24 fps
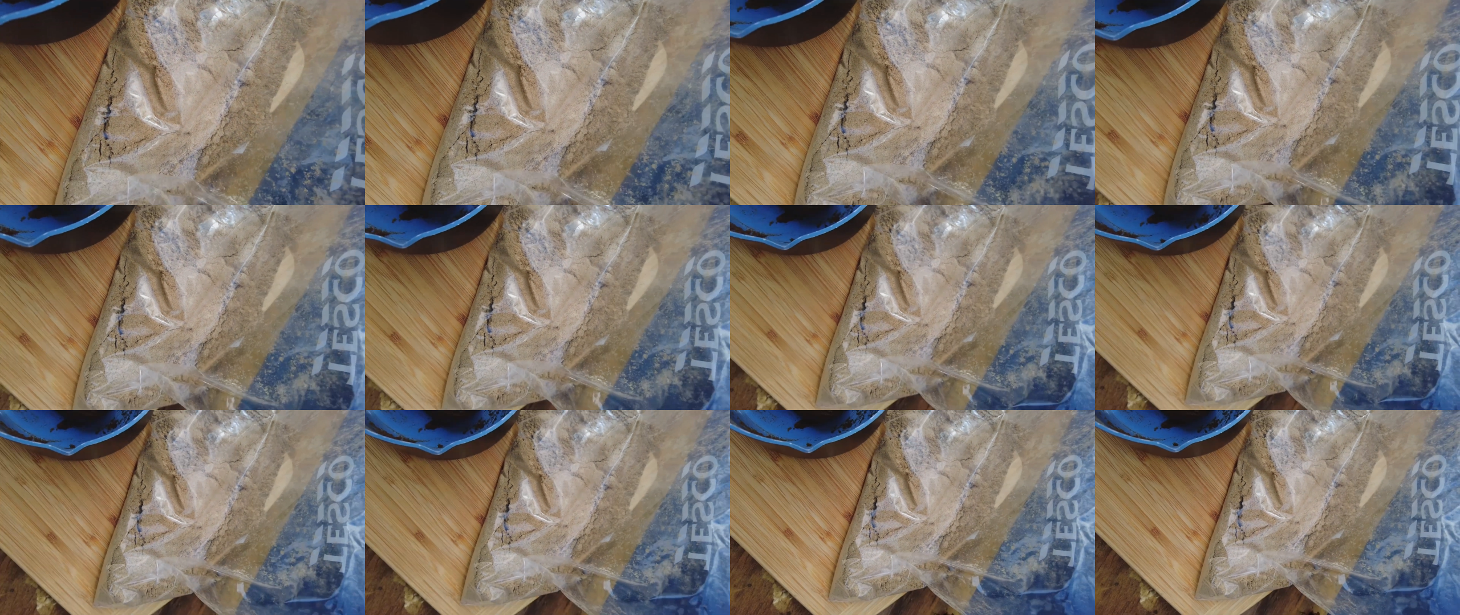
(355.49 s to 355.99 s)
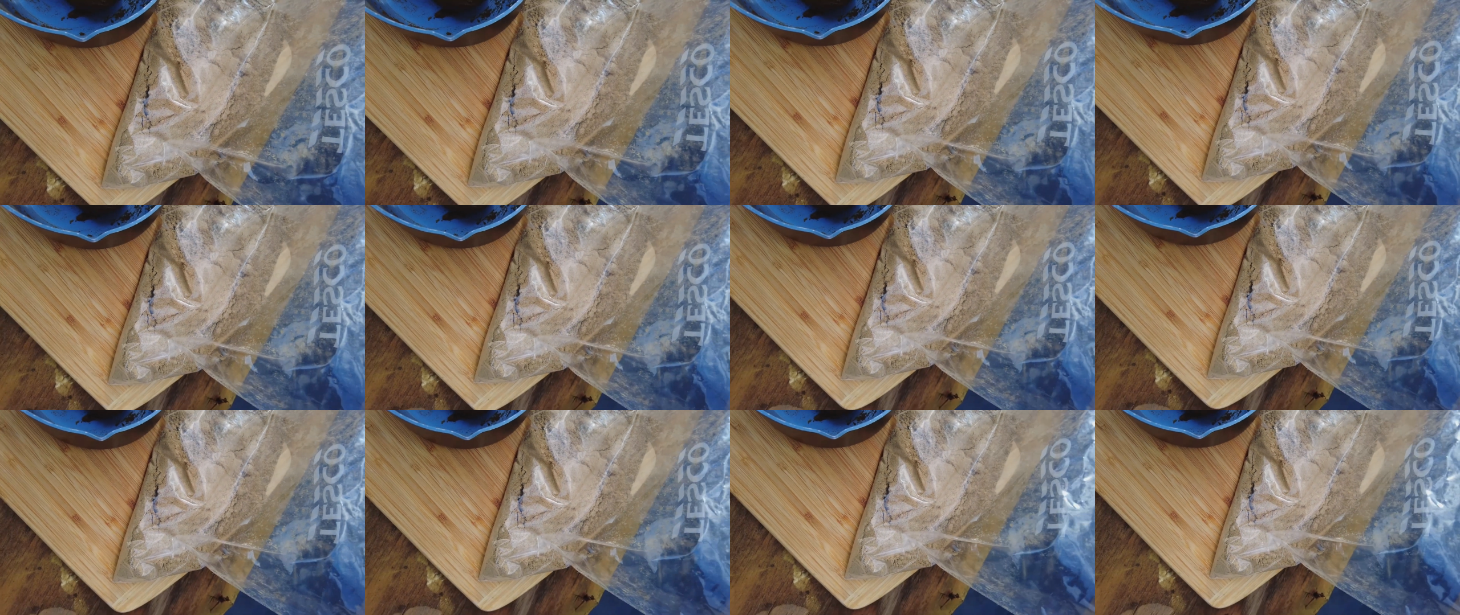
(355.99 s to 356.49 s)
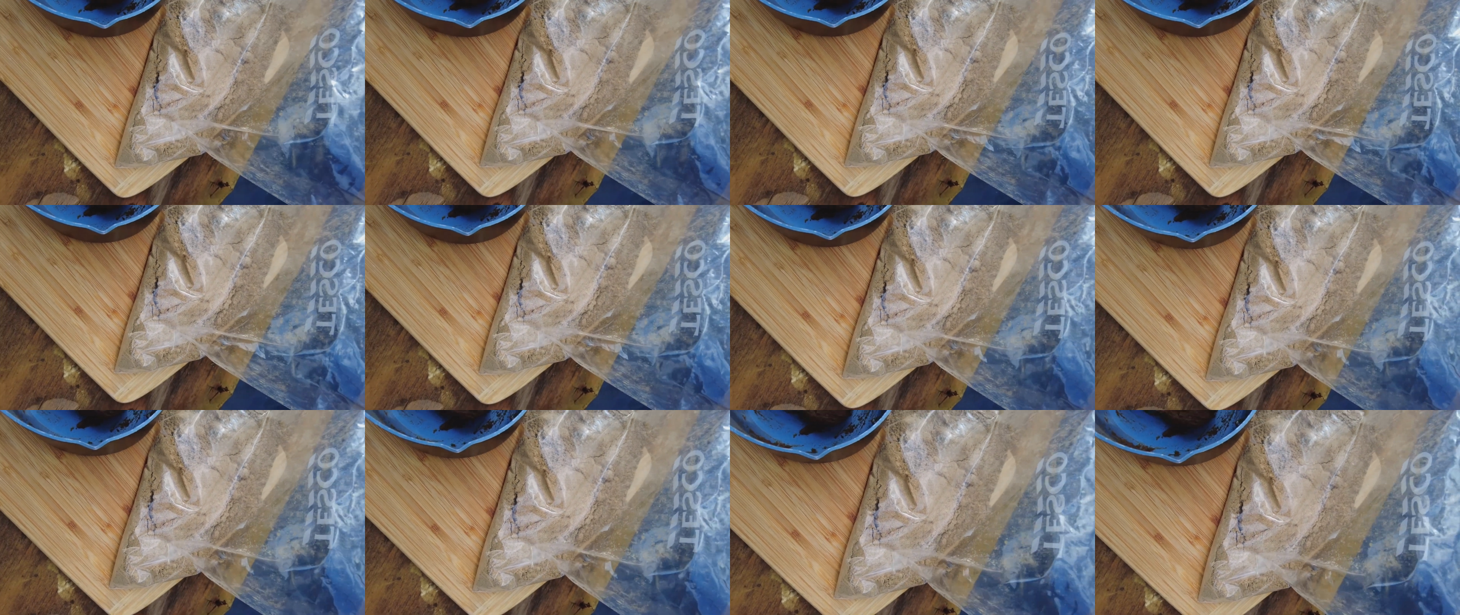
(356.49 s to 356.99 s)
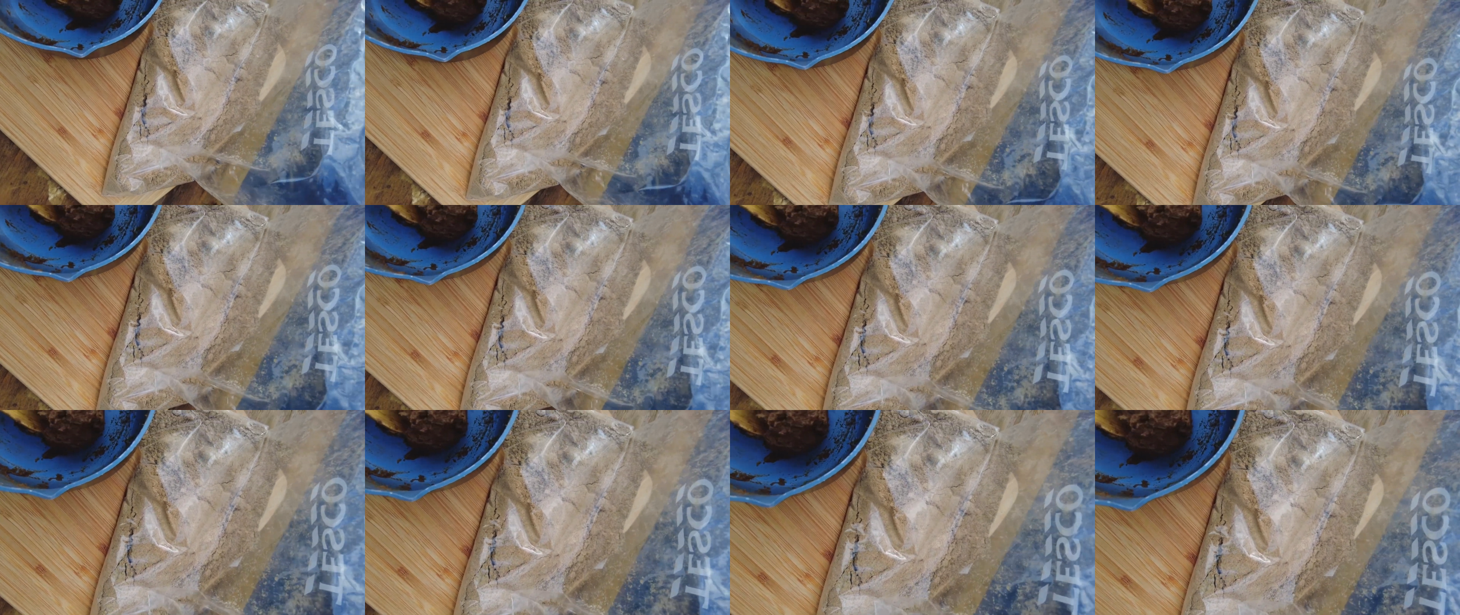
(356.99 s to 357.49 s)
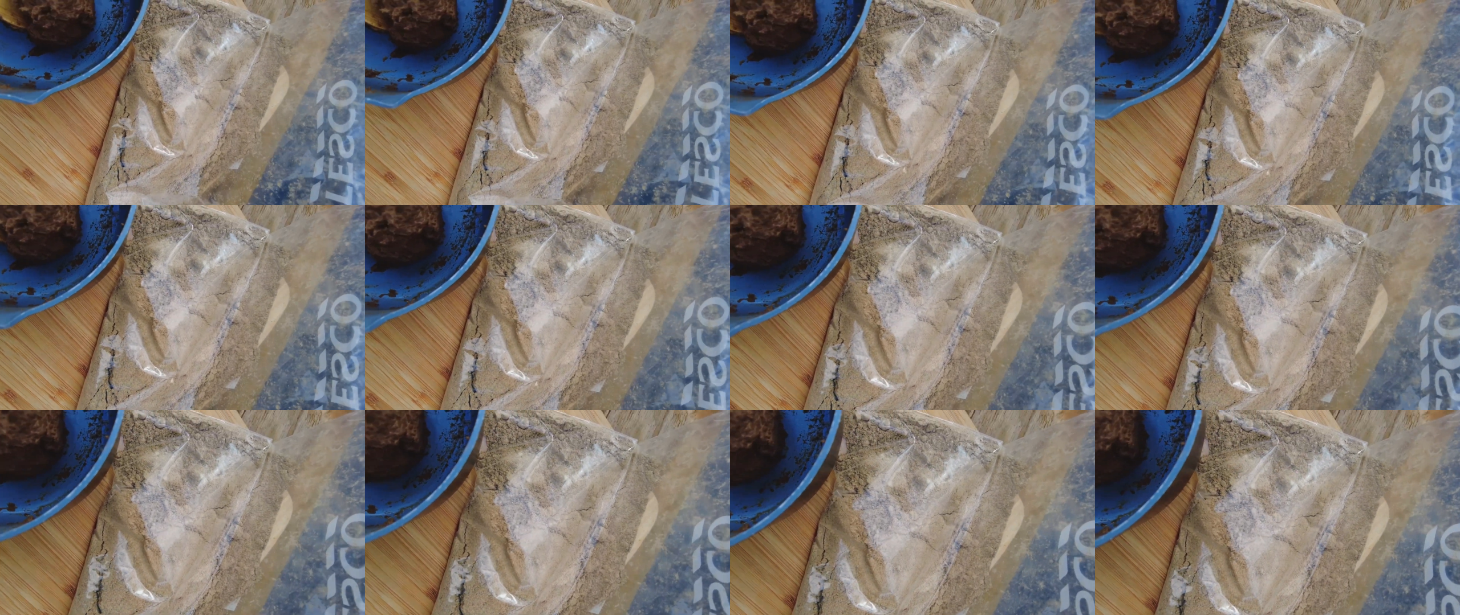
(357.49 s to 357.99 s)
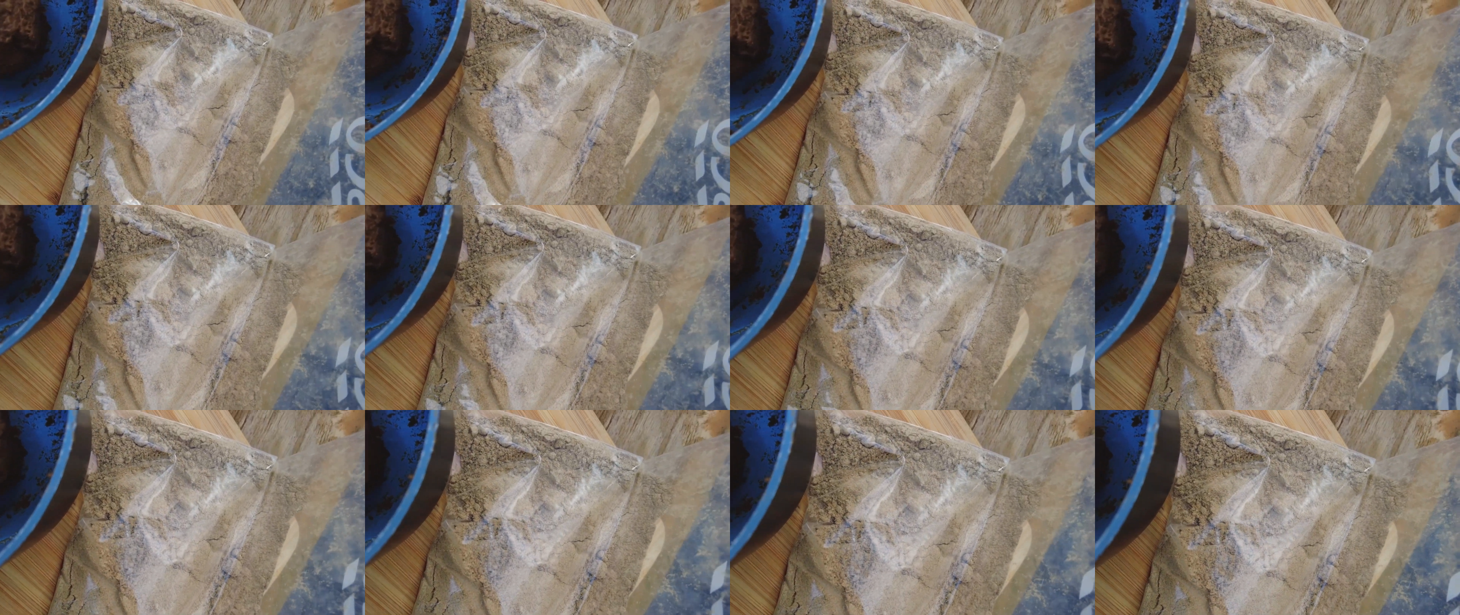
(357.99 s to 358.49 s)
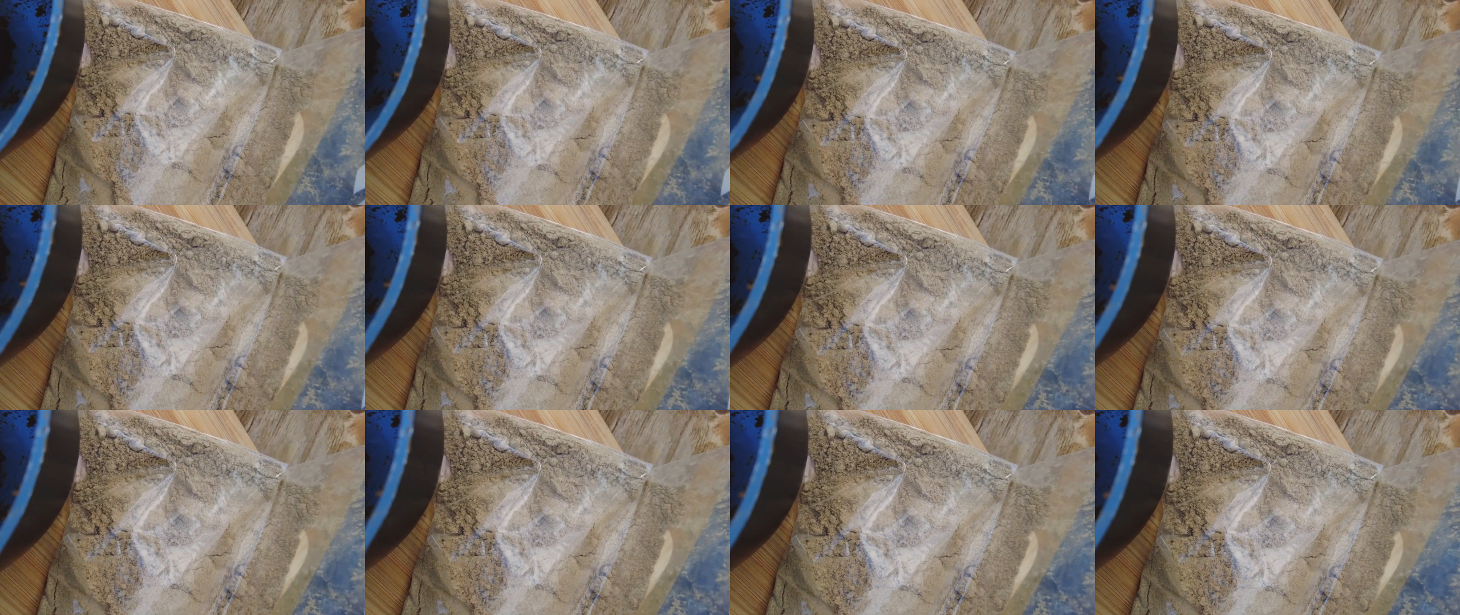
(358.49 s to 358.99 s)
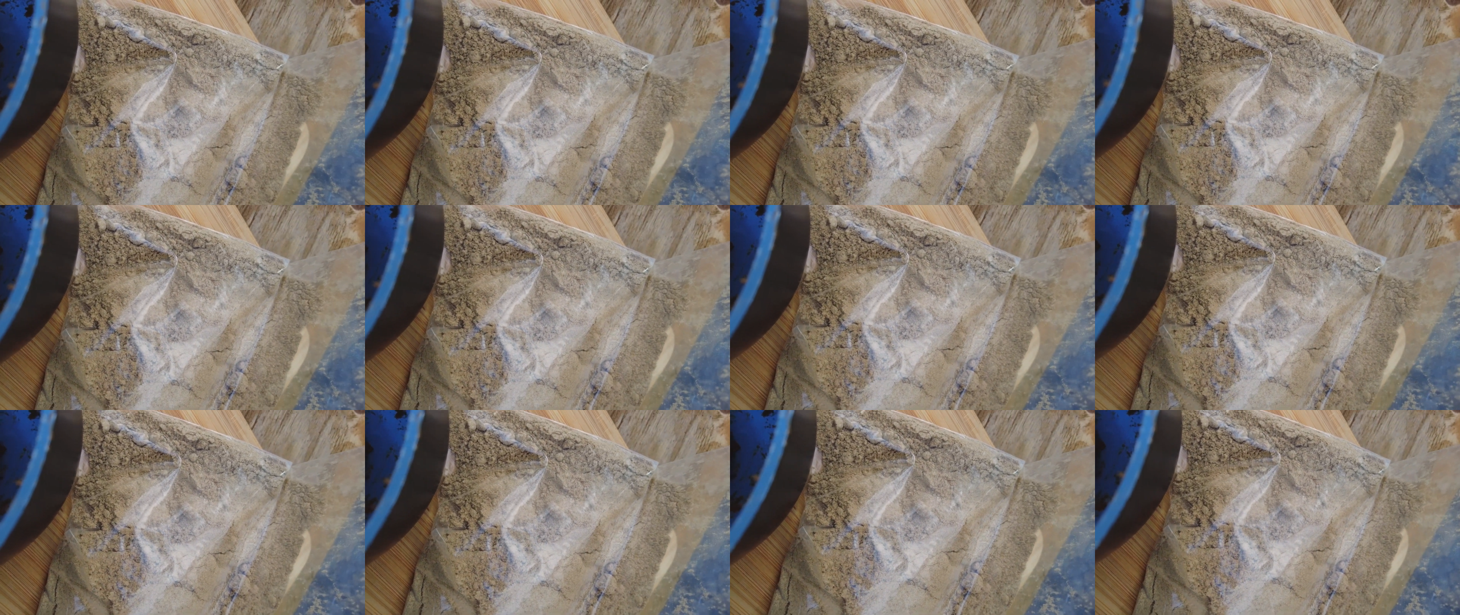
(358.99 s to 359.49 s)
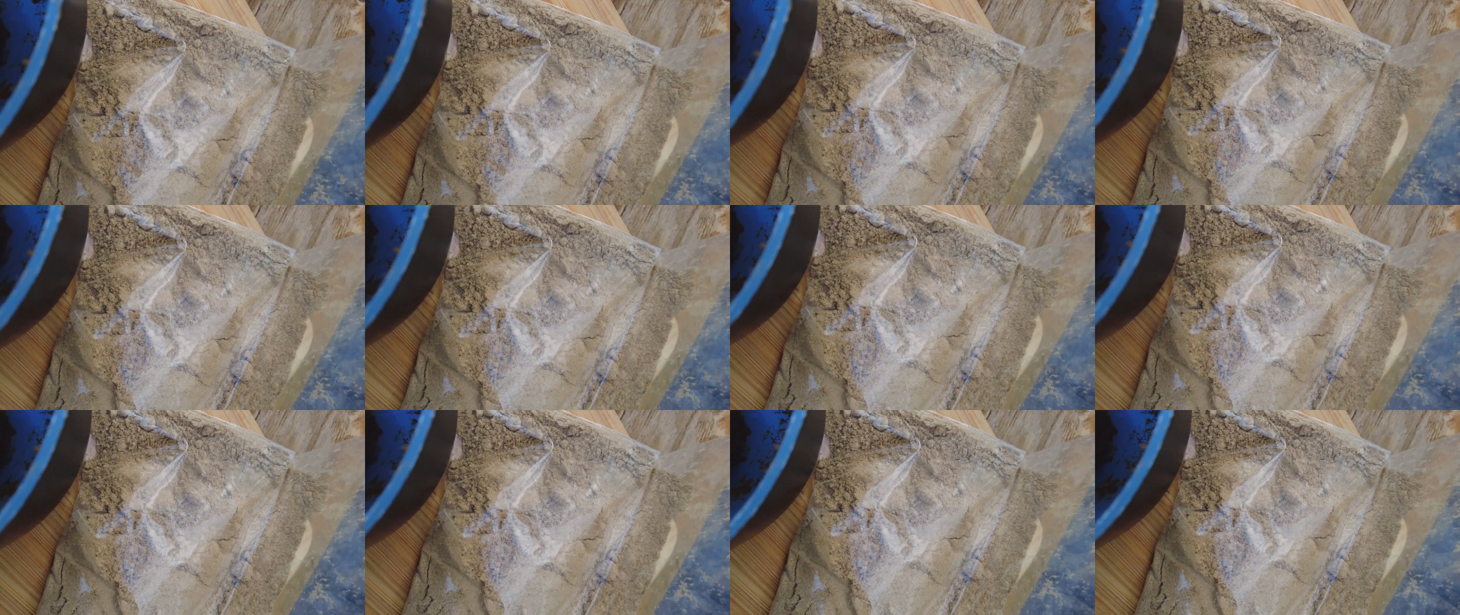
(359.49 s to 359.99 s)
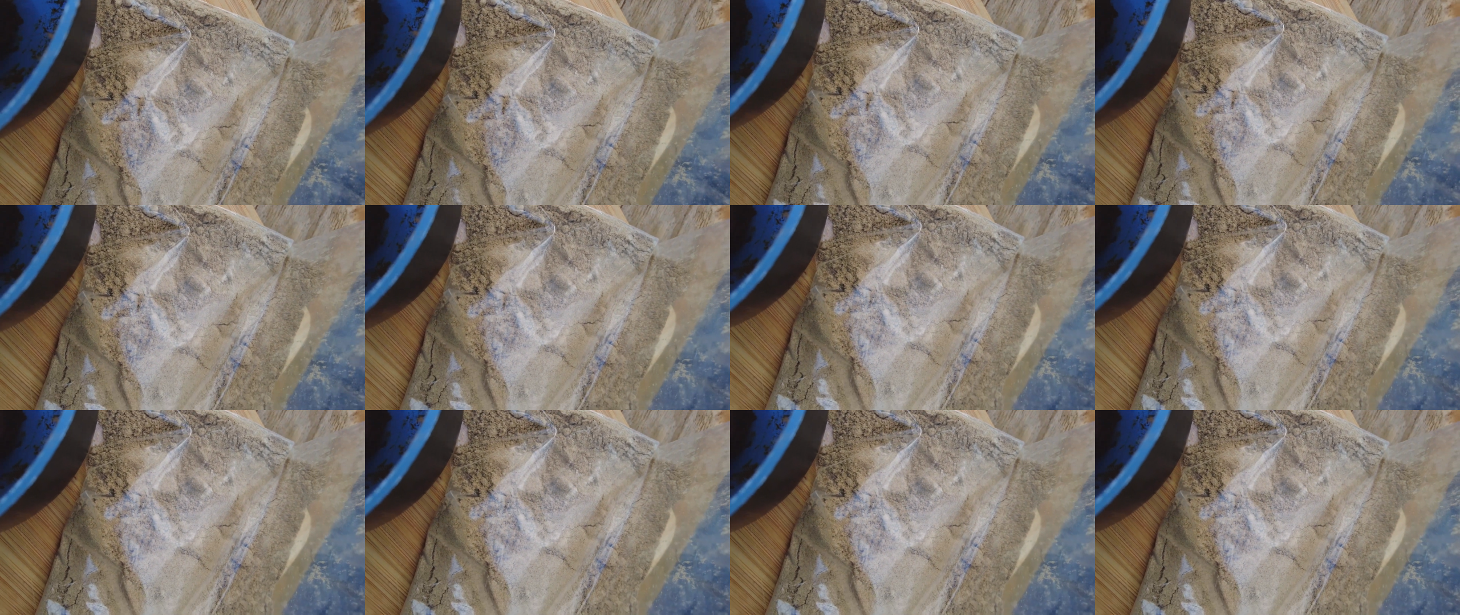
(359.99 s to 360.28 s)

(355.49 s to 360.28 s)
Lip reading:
Nobody's mouth can be seen.